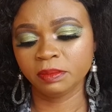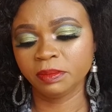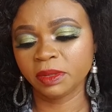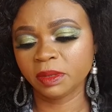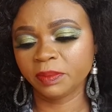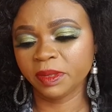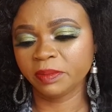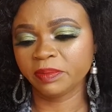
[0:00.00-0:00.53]

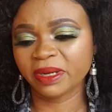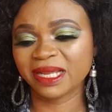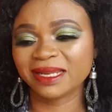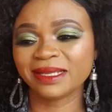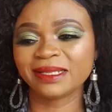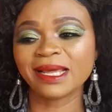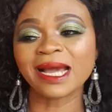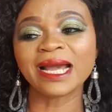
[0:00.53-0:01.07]
Popping
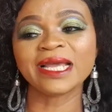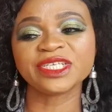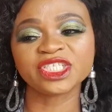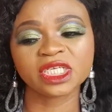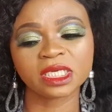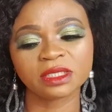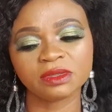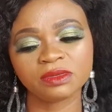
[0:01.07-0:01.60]
Palette
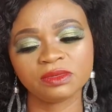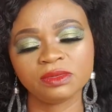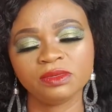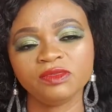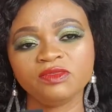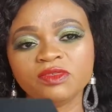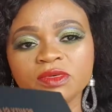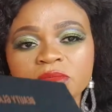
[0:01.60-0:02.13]
eyeshadow
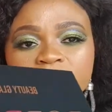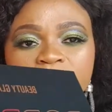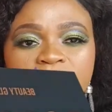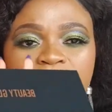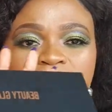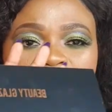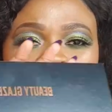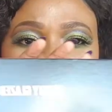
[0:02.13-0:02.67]
from
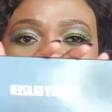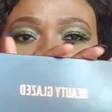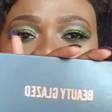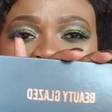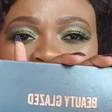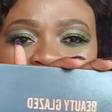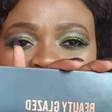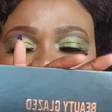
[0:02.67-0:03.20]
Beauty
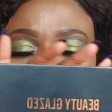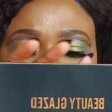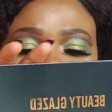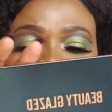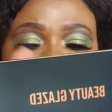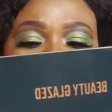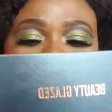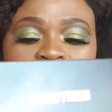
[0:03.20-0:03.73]
Glazed.
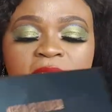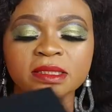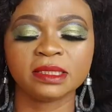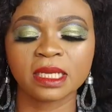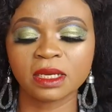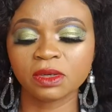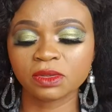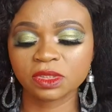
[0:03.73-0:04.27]
These
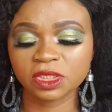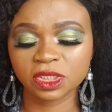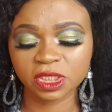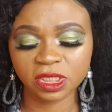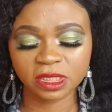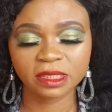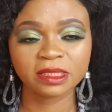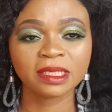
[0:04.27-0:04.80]
are all the
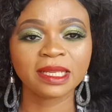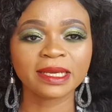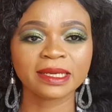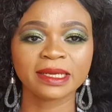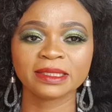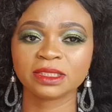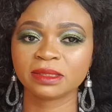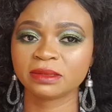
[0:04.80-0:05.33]
shades like
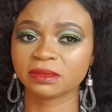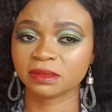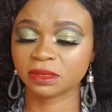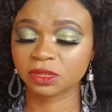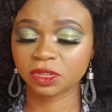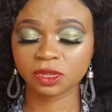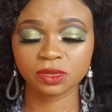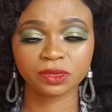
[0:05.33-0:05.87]
I
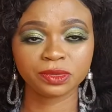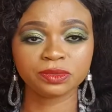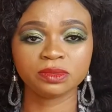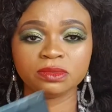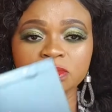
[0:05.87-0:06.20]
show